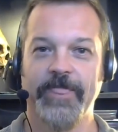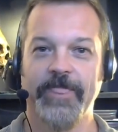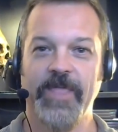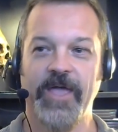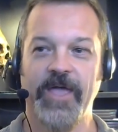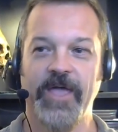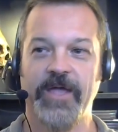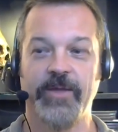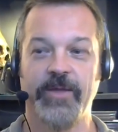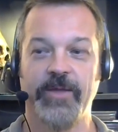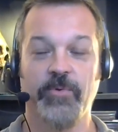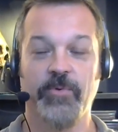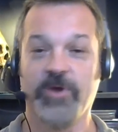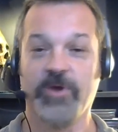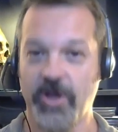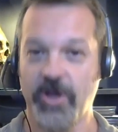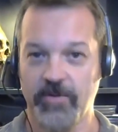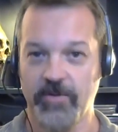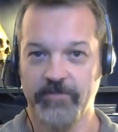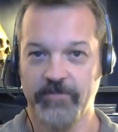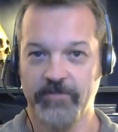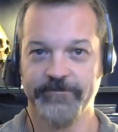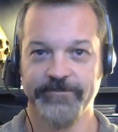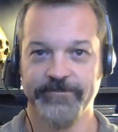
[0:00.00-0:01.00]
and it would
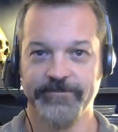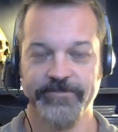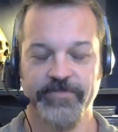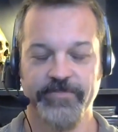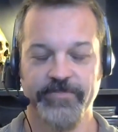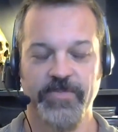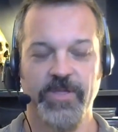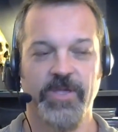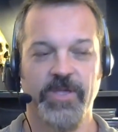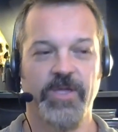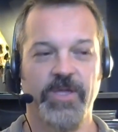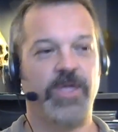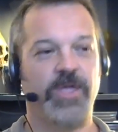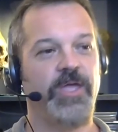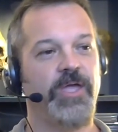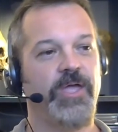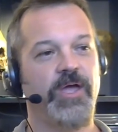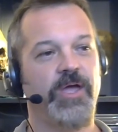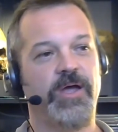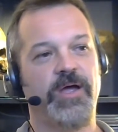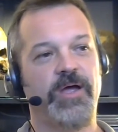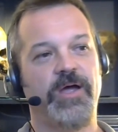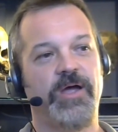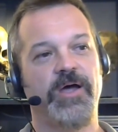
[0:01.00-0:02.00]
go.
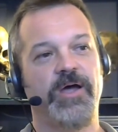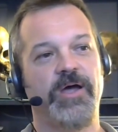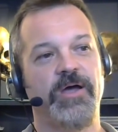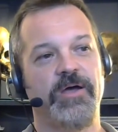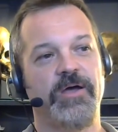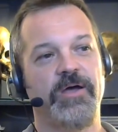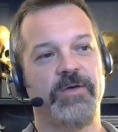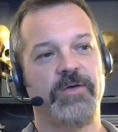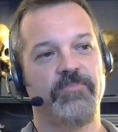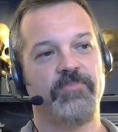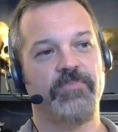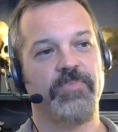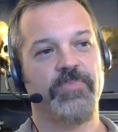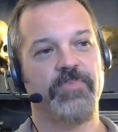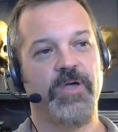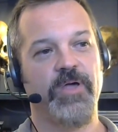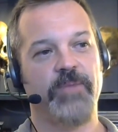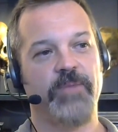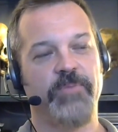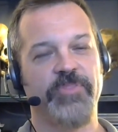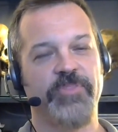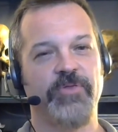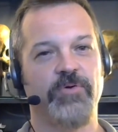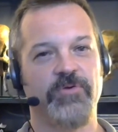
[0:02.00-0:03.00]
But
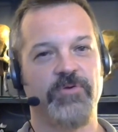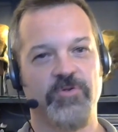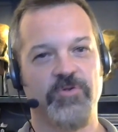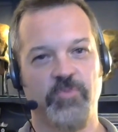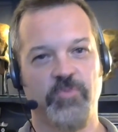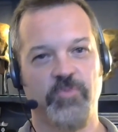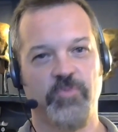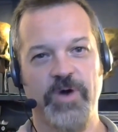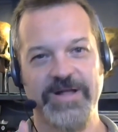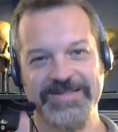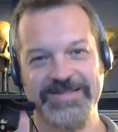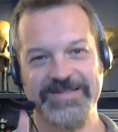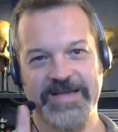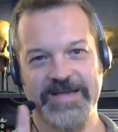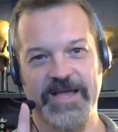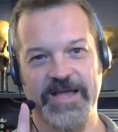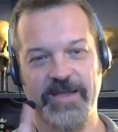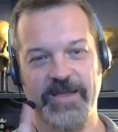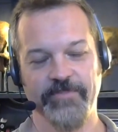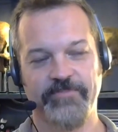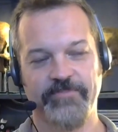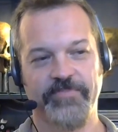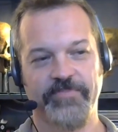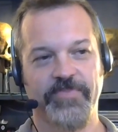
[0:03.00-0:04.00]
there was one
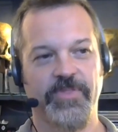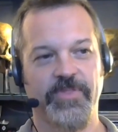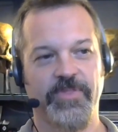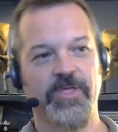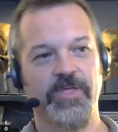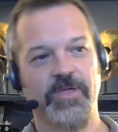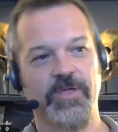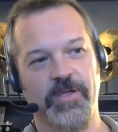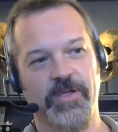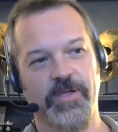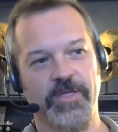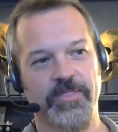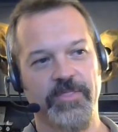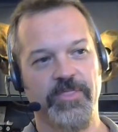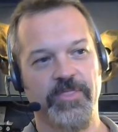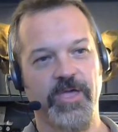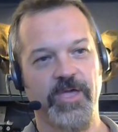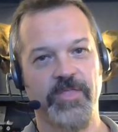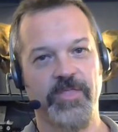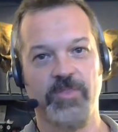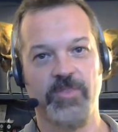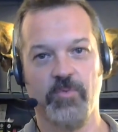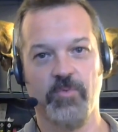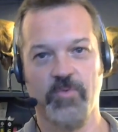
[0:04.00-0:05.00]
time,
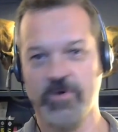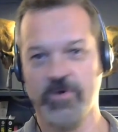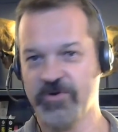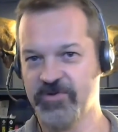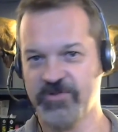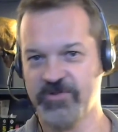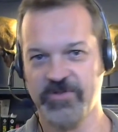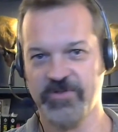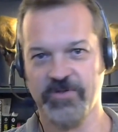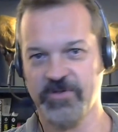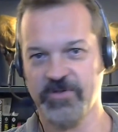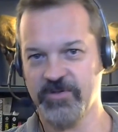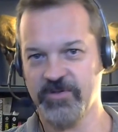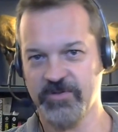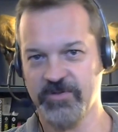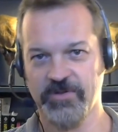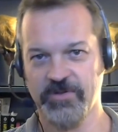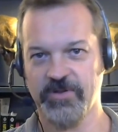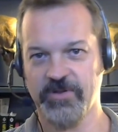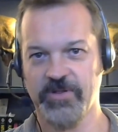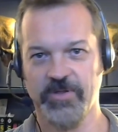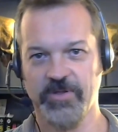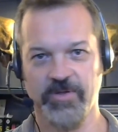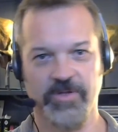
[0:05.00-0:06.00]
and the worst
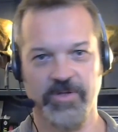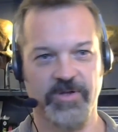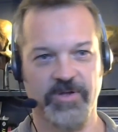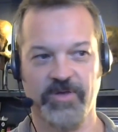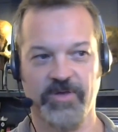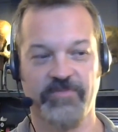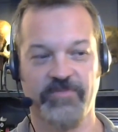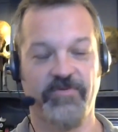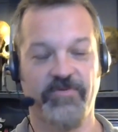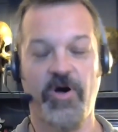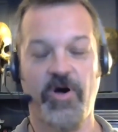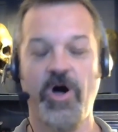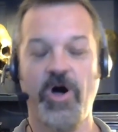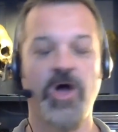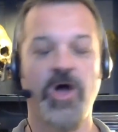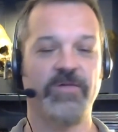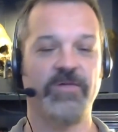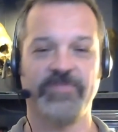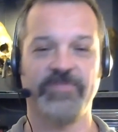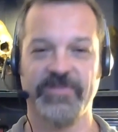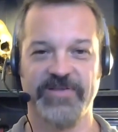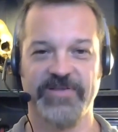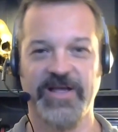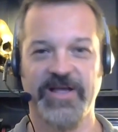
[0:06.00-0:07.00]
of
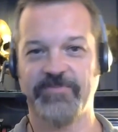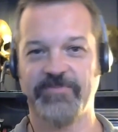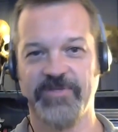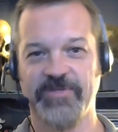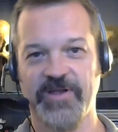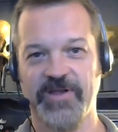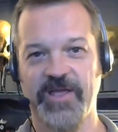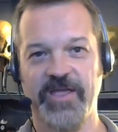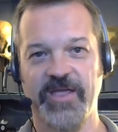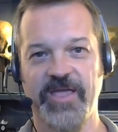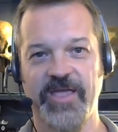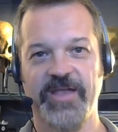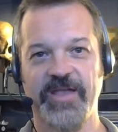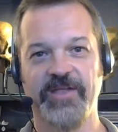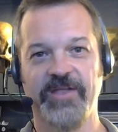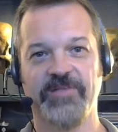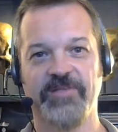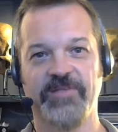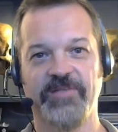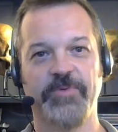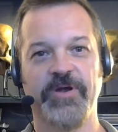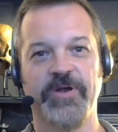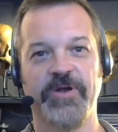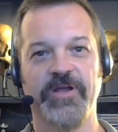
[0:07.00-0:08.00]
all of the times that I had
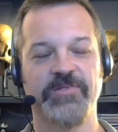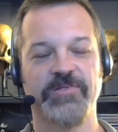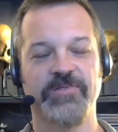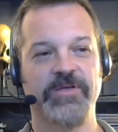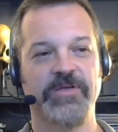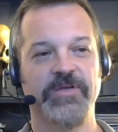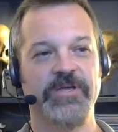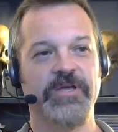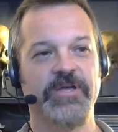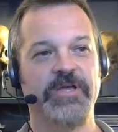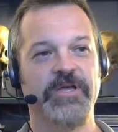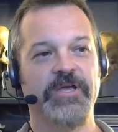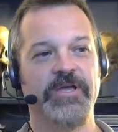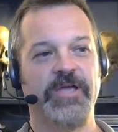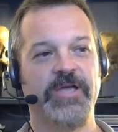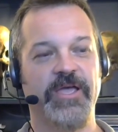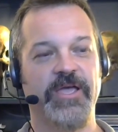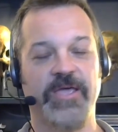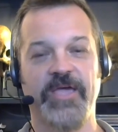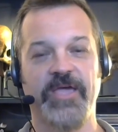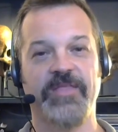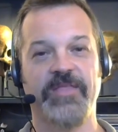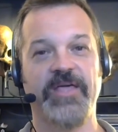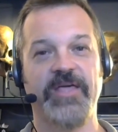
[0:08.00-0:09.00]
experienced,
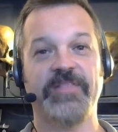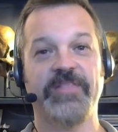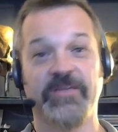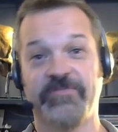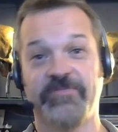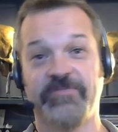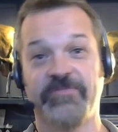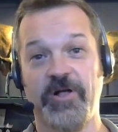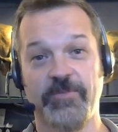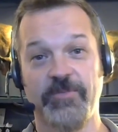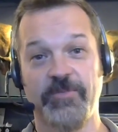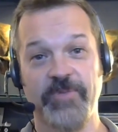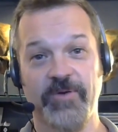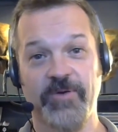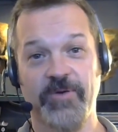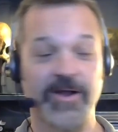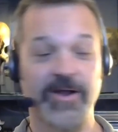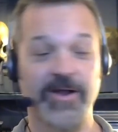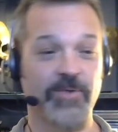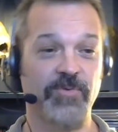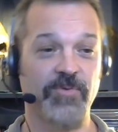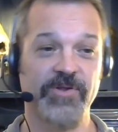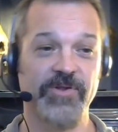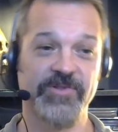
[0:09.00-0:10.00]
and that thing followed me
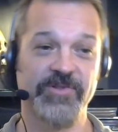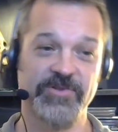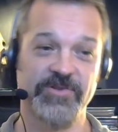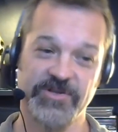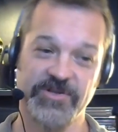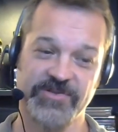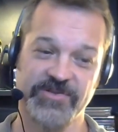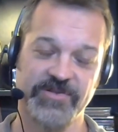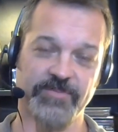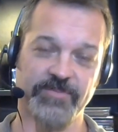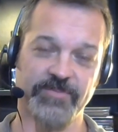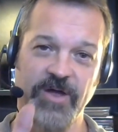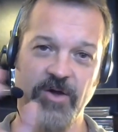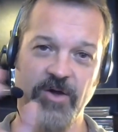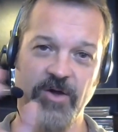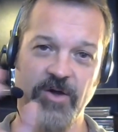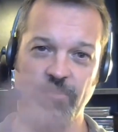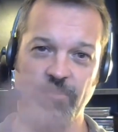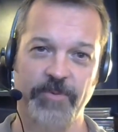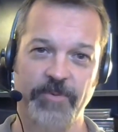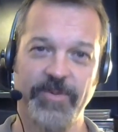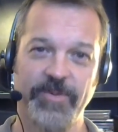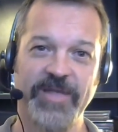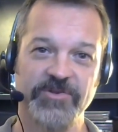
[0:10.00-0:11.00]
around. It wasn't just in my
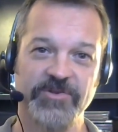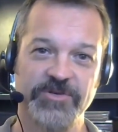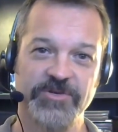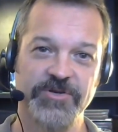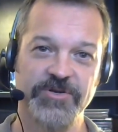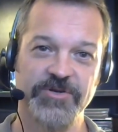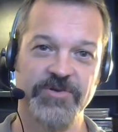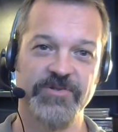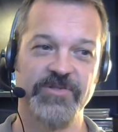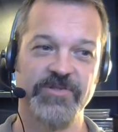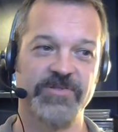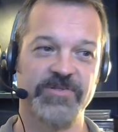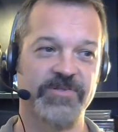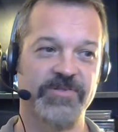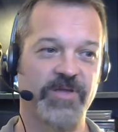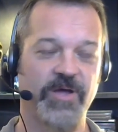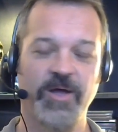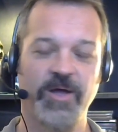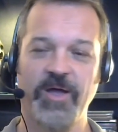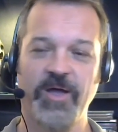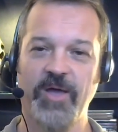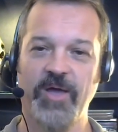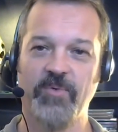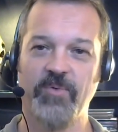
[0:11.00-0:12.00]
home in Massachusetts.
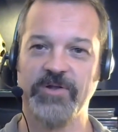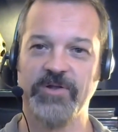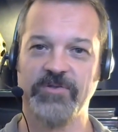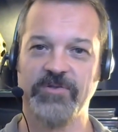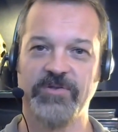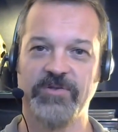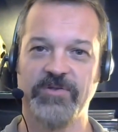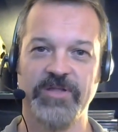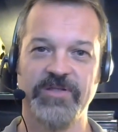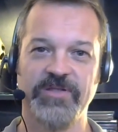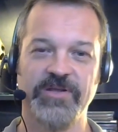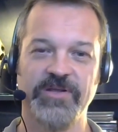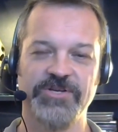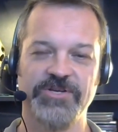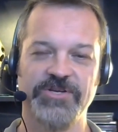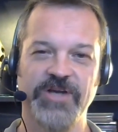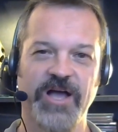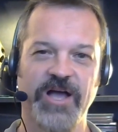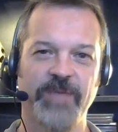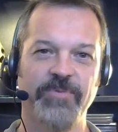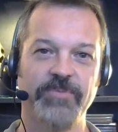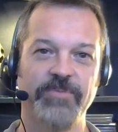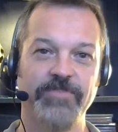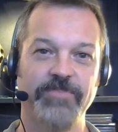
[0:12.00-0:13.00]
I did a
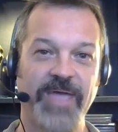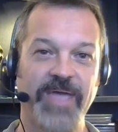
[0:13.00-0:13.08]
job in